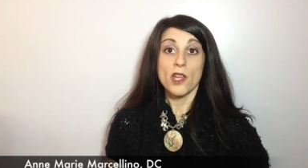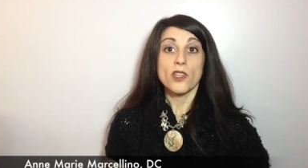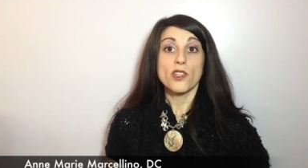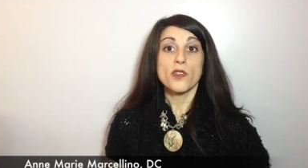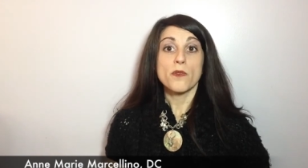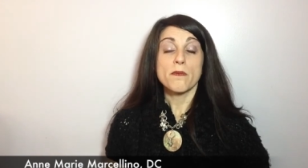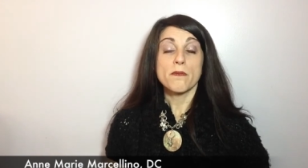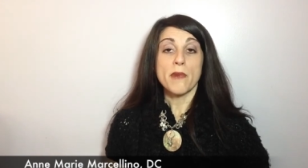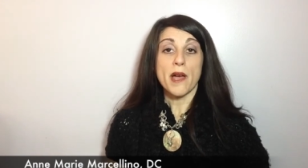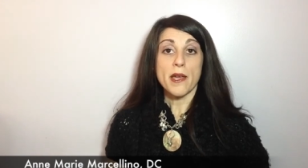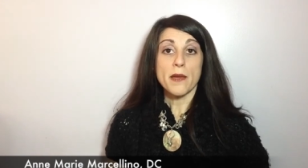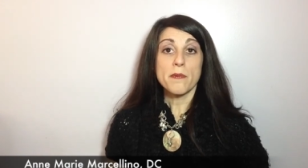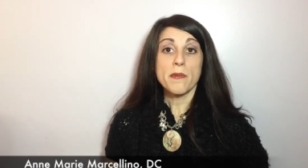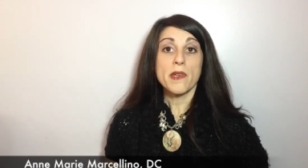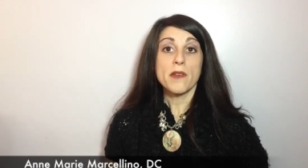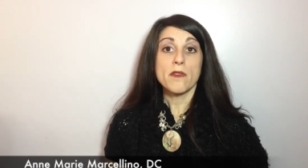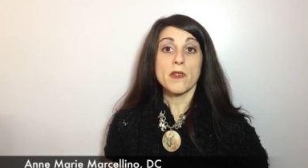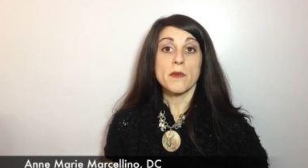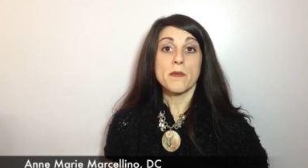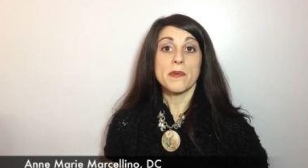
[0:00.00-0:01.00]
You might
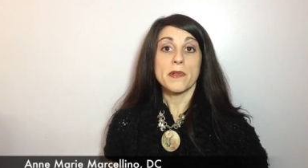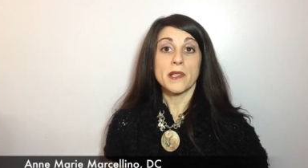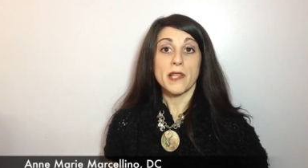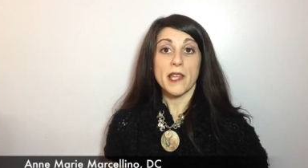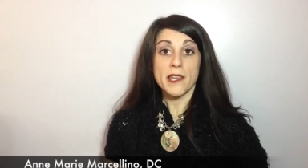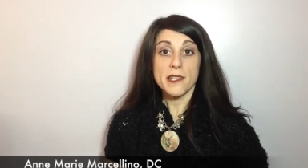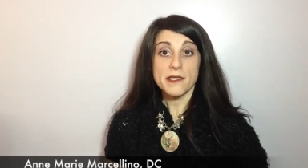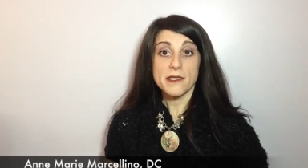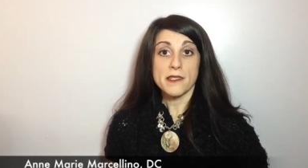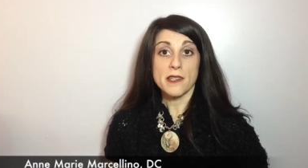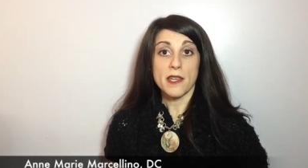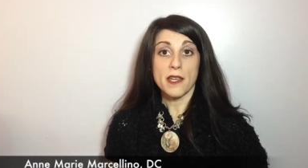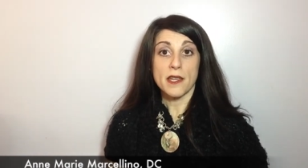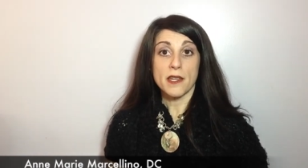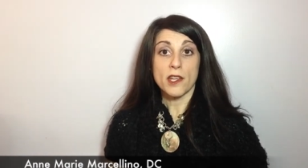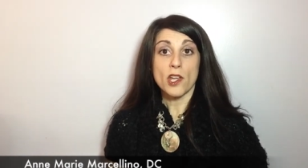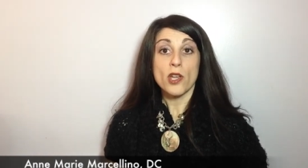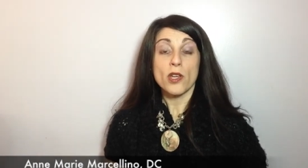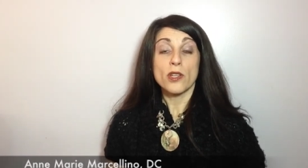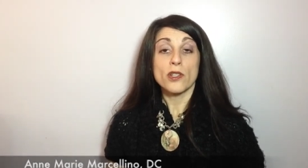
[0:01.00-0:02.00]
be replacing
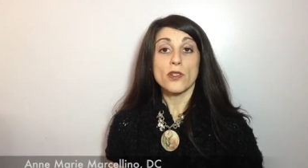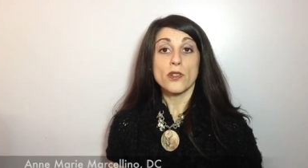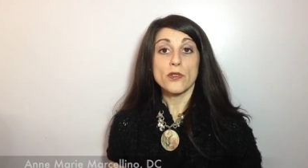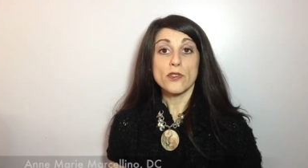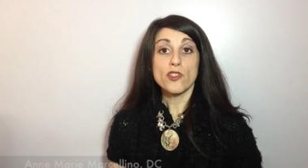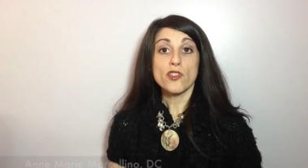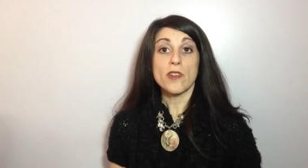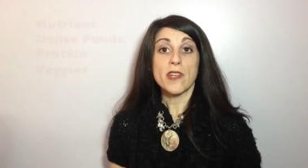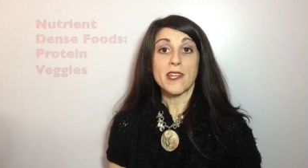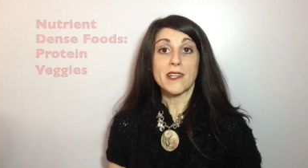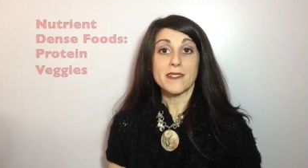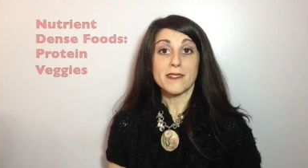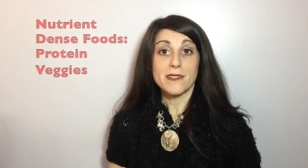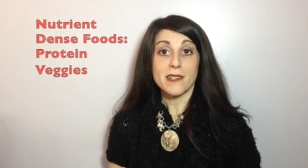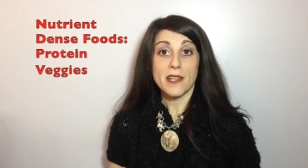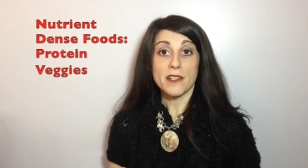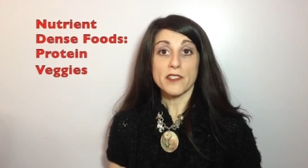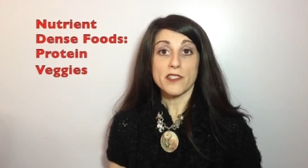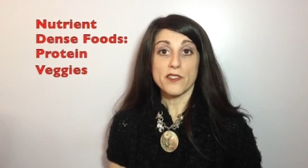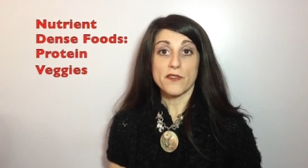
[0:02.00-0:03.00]
nutrient
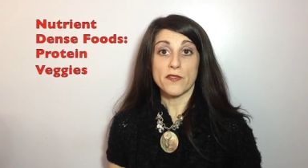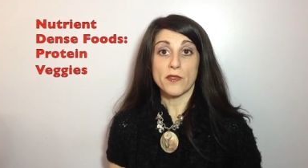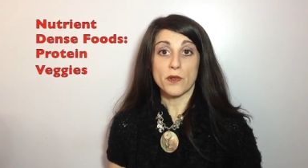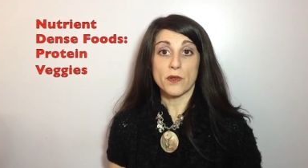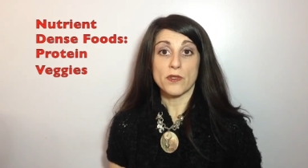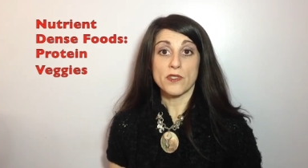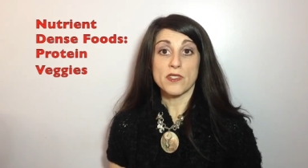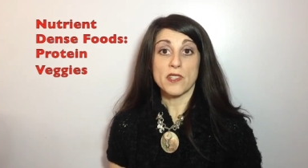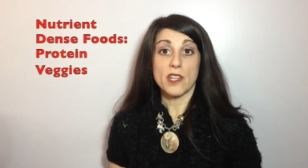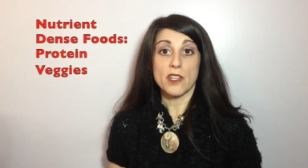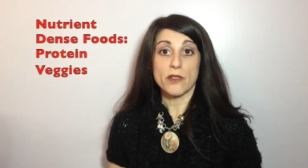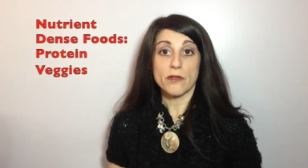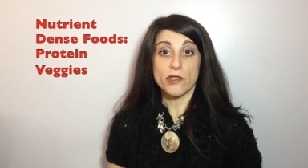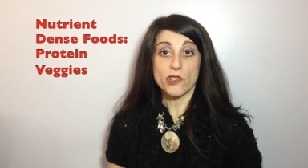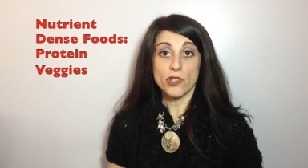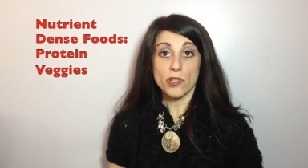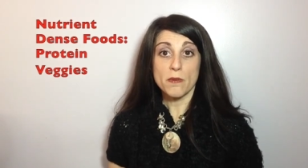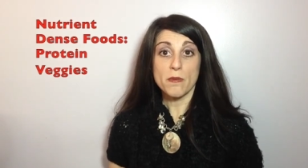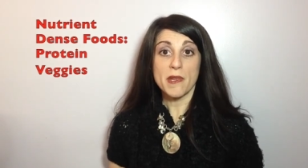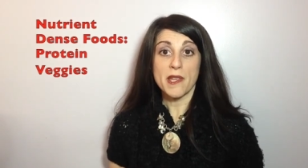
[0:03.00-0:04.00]
dense foods that you
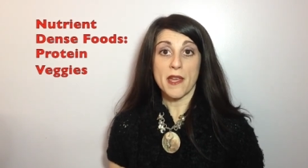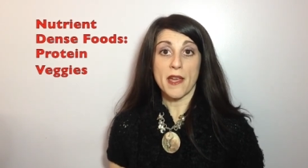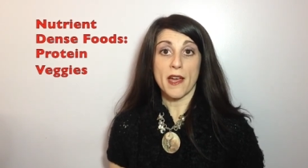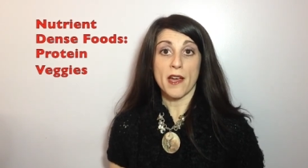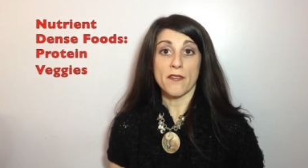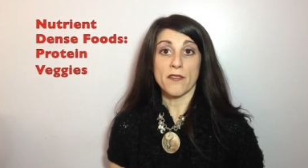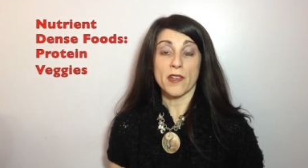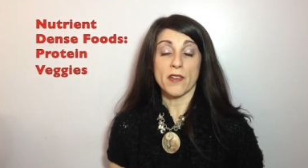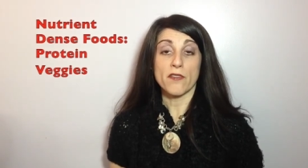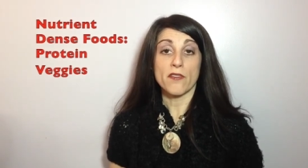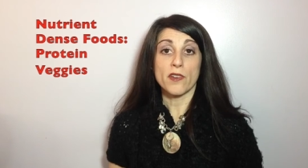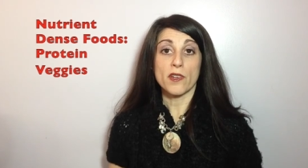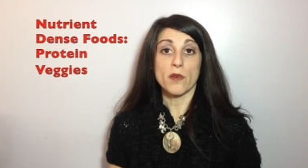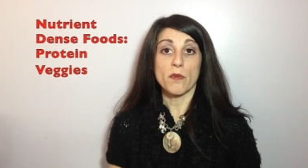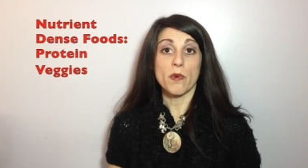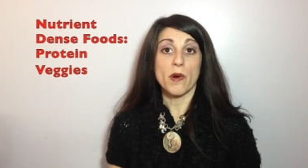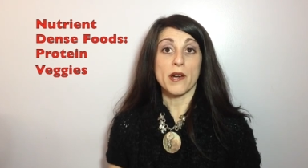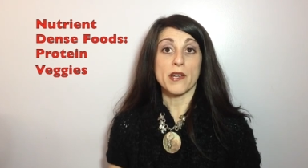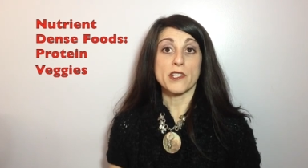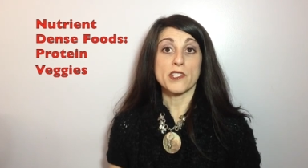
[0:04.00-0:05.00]
should be having for your
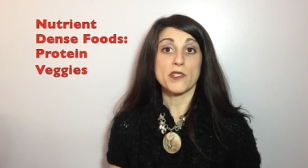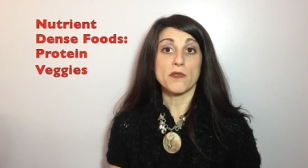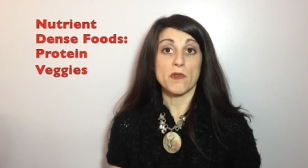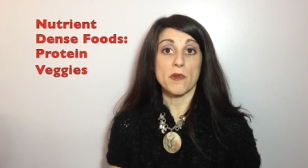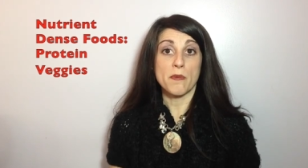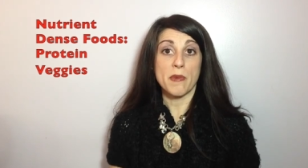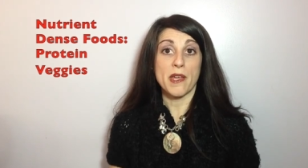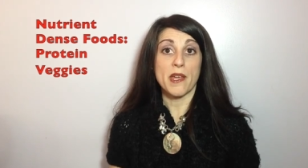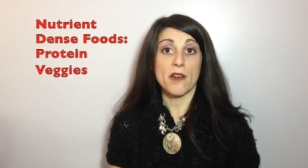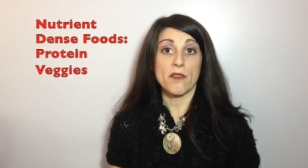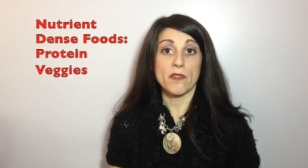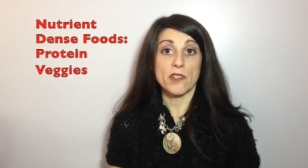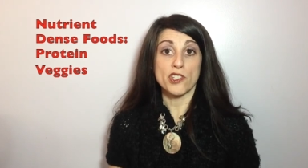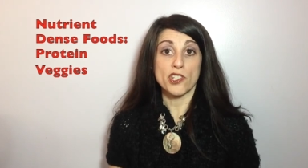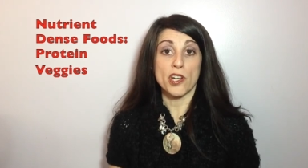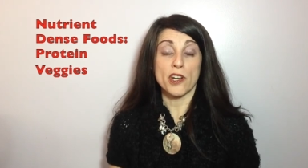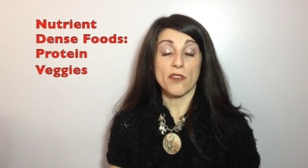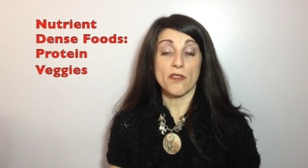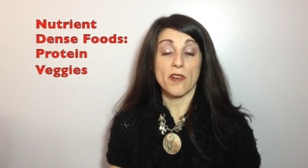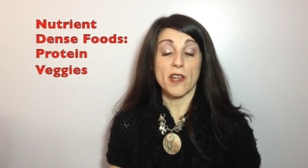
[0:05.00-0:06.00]
body to repair,
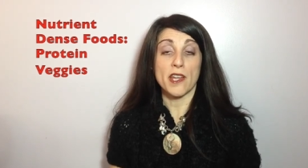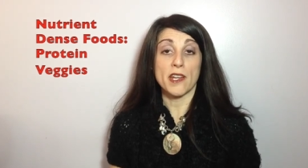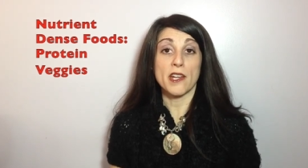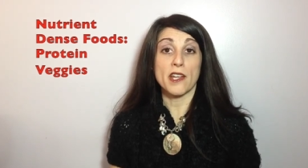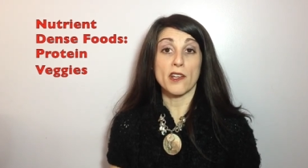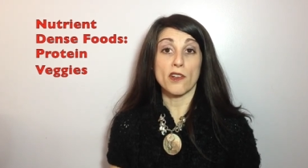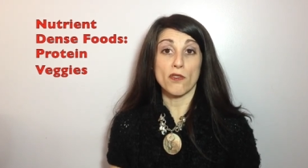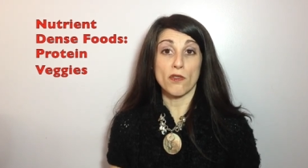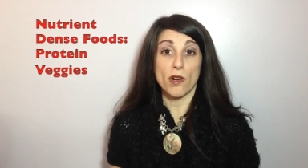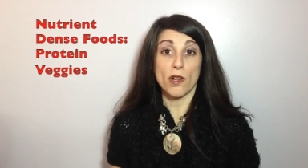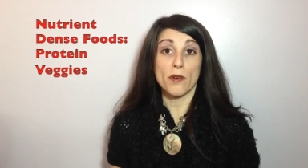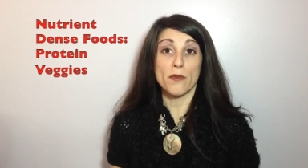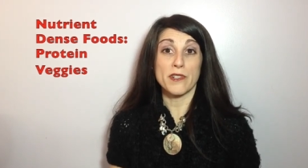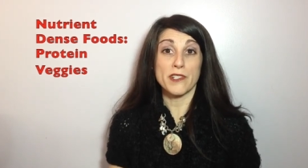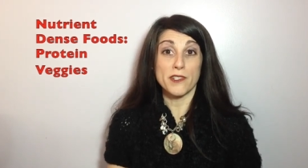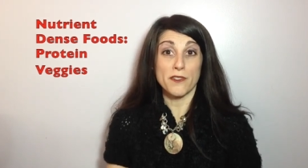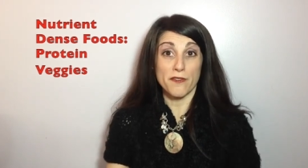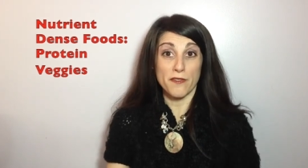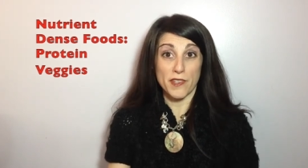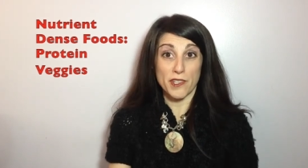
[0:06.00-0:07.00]
regenerate, and grow and
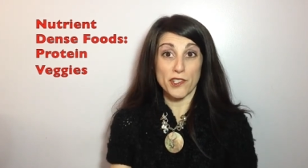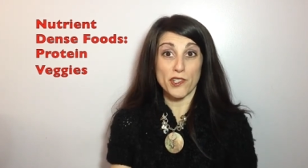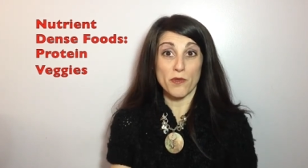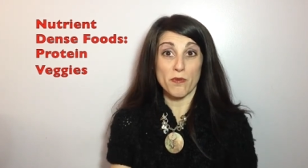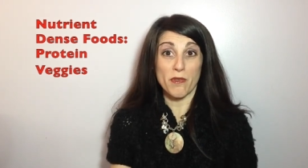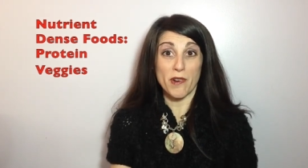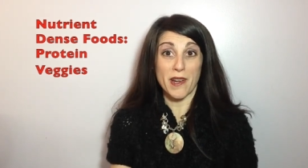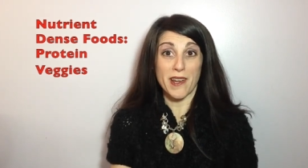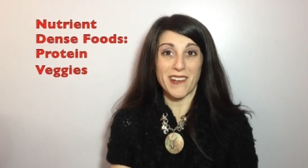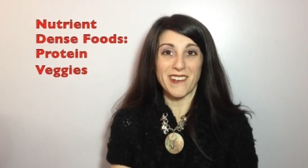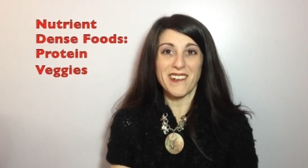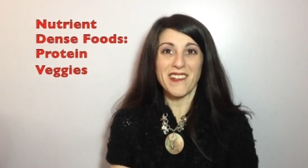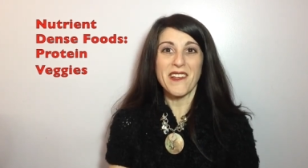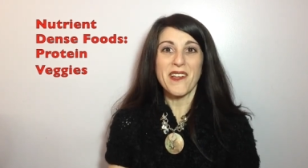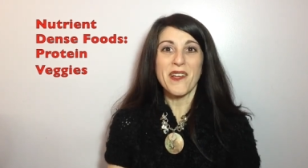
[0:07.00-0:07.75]
to feed your brain